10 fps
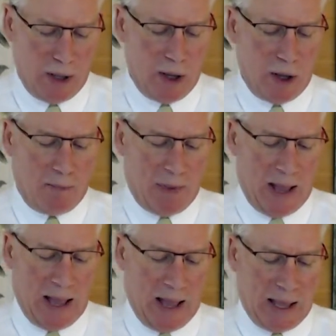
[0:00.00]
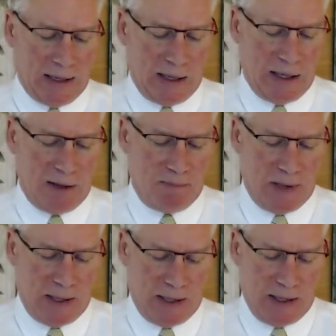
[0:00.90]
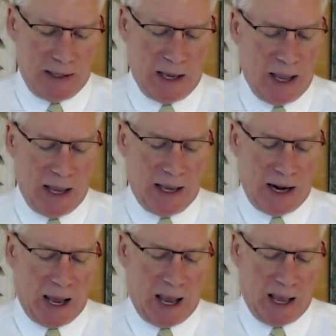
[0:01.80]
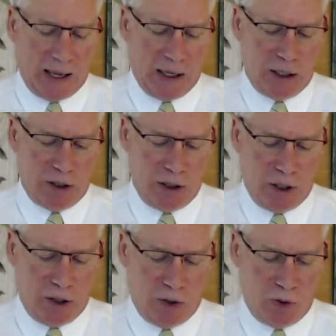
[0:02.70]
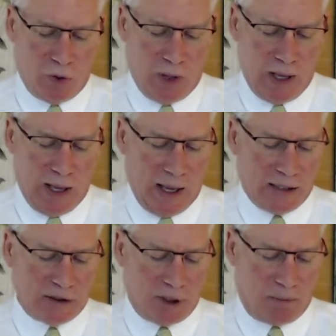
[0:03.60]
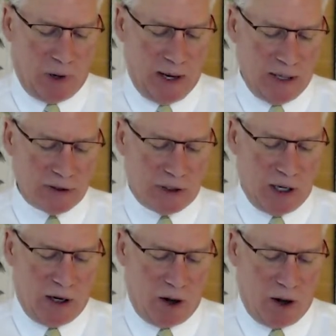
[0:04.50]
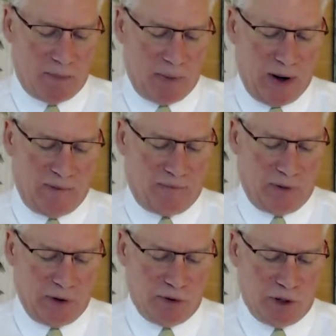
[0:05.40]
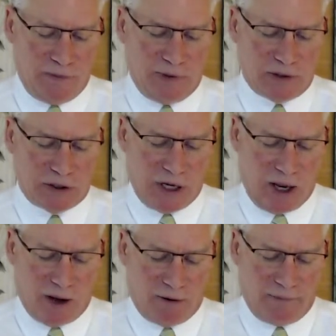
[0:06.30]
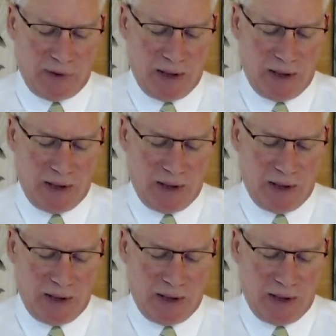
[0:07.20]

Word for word: Abide in me, and I in you as the branch cannot bear fruit of itself,